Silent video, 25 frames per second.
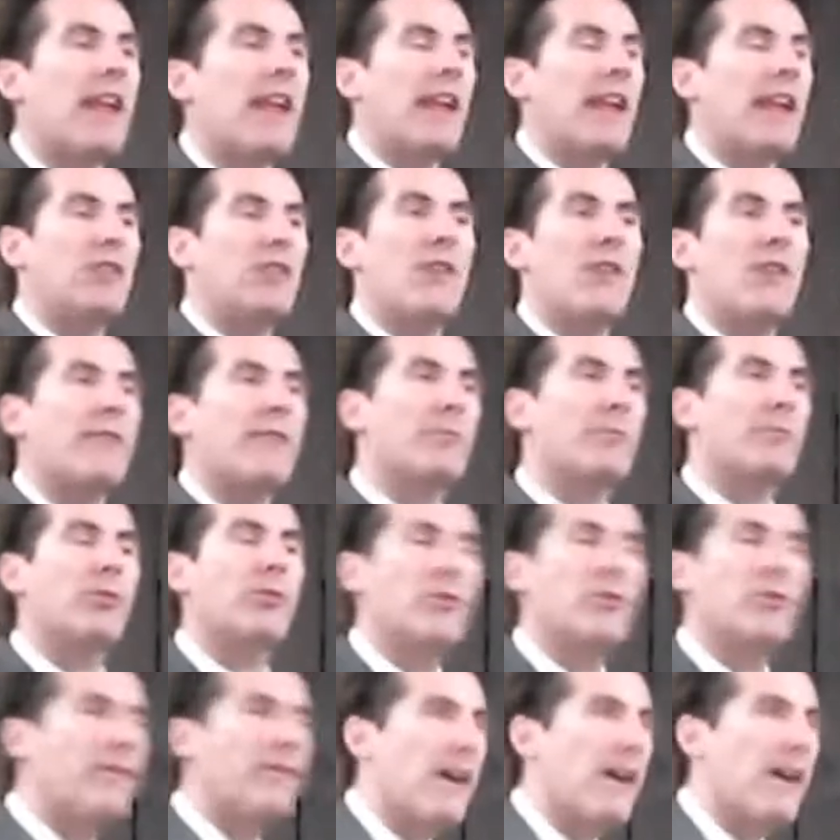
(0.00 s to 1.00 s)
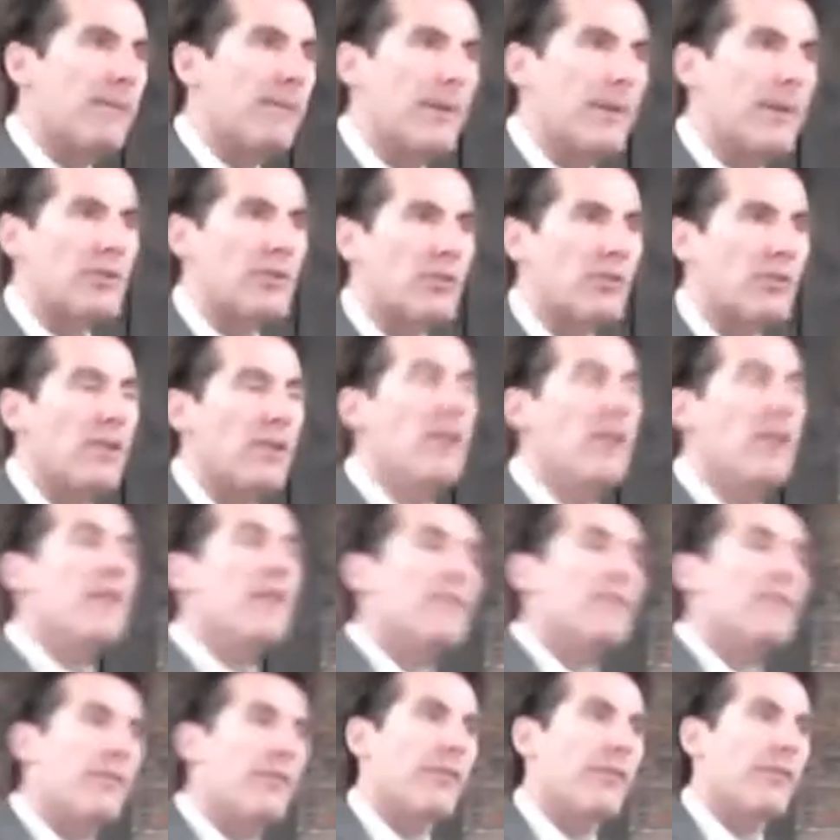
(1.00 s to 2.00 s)
and you have a profile picture
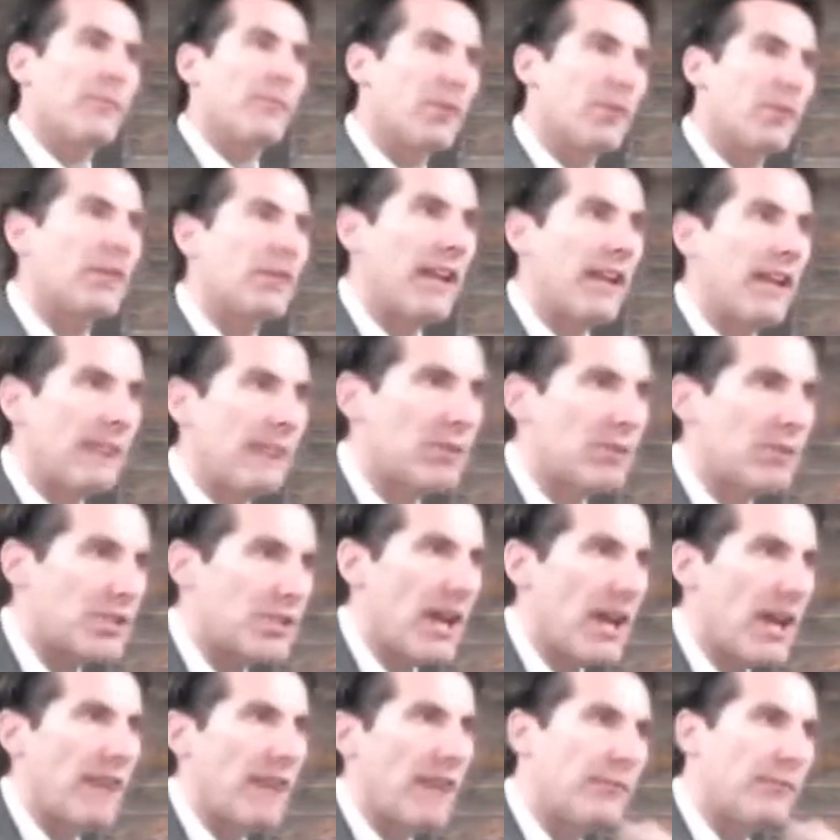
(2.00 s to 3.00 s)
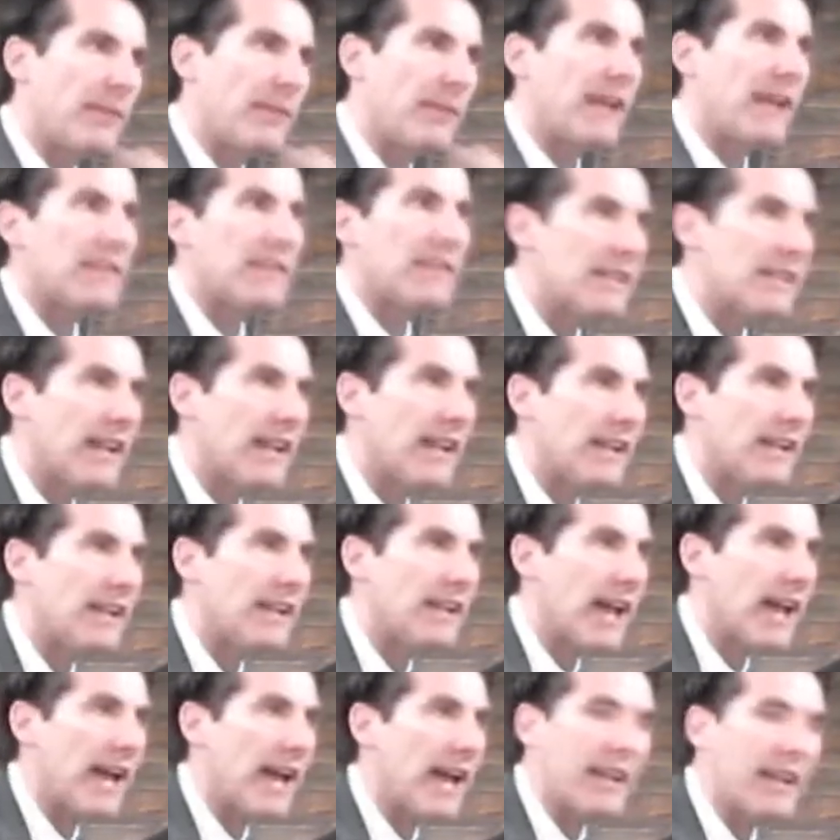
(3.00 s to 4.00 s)
from your glamour shot from
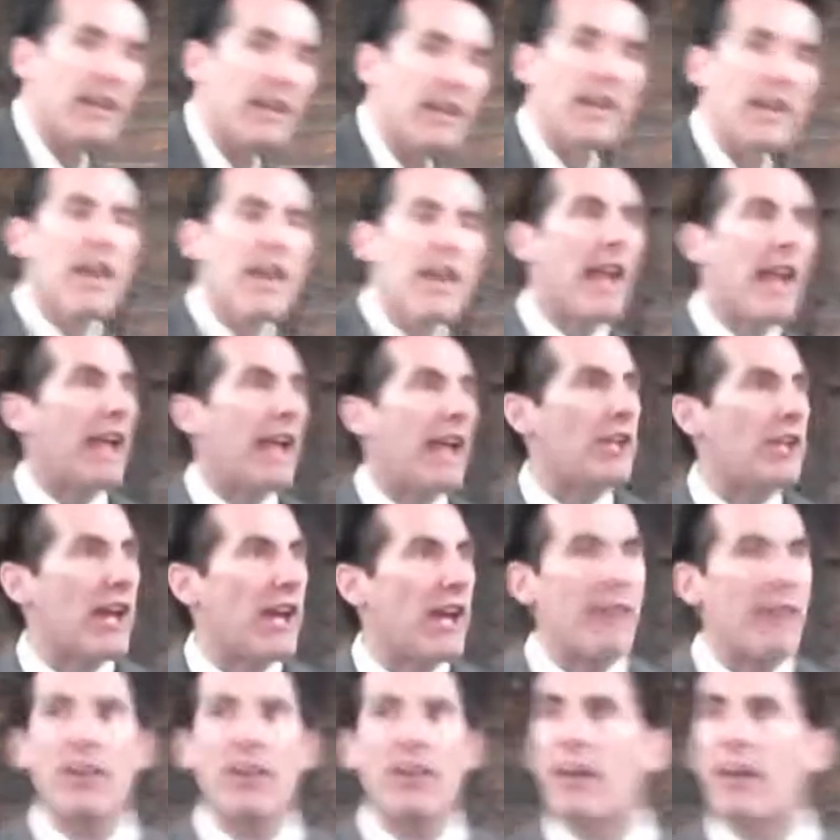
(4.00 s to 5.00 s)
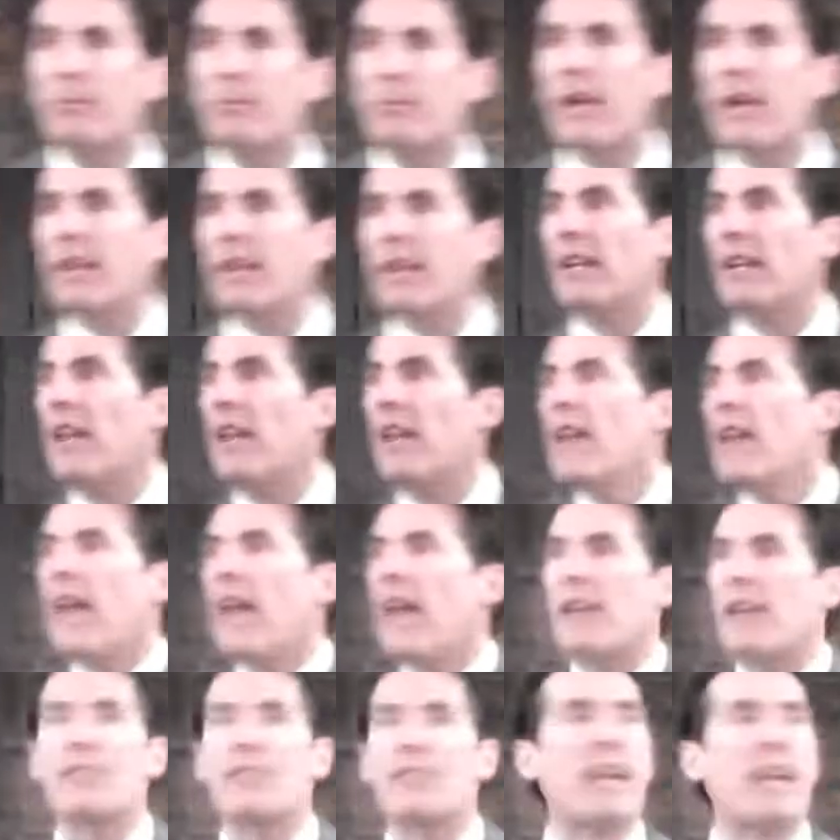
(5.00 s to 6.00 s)
1989 and you haven't updated
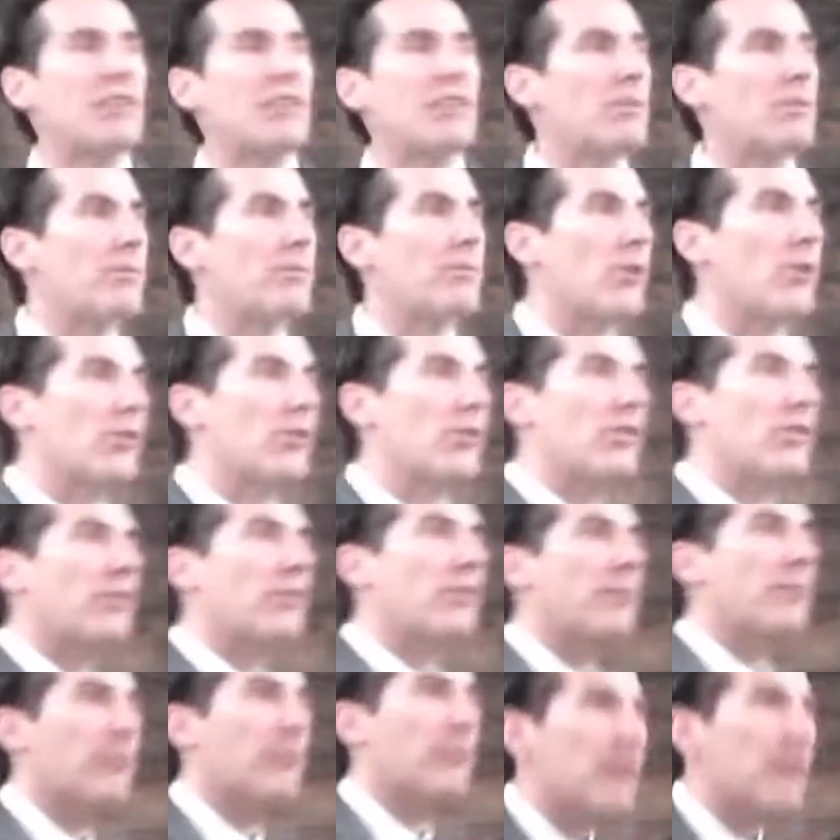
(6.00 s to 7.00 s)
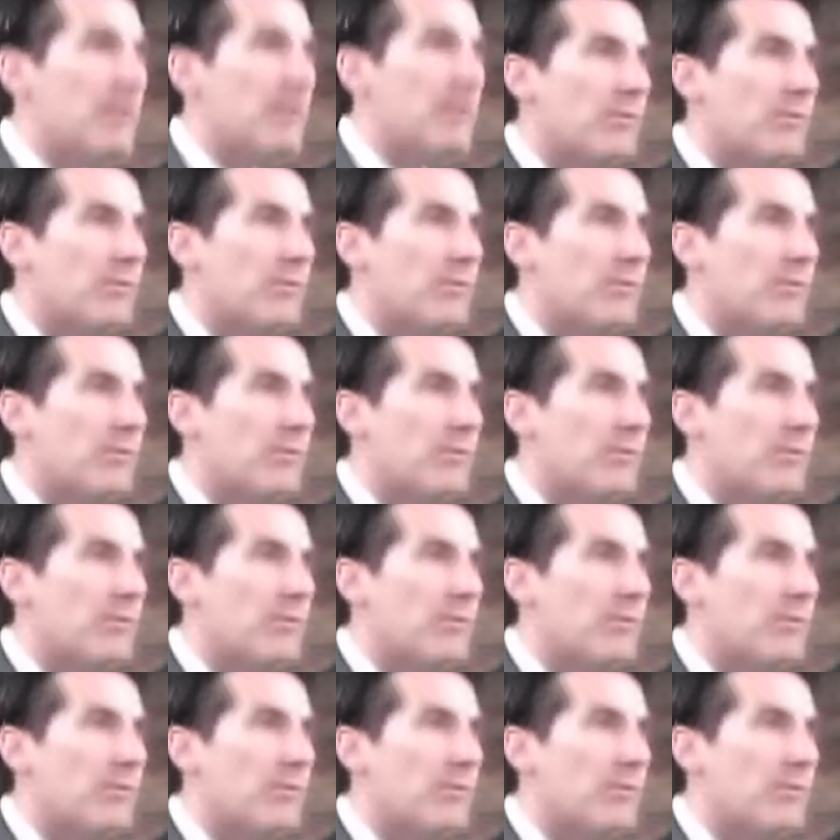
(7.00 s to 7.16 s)
and it's got your brokerage from 3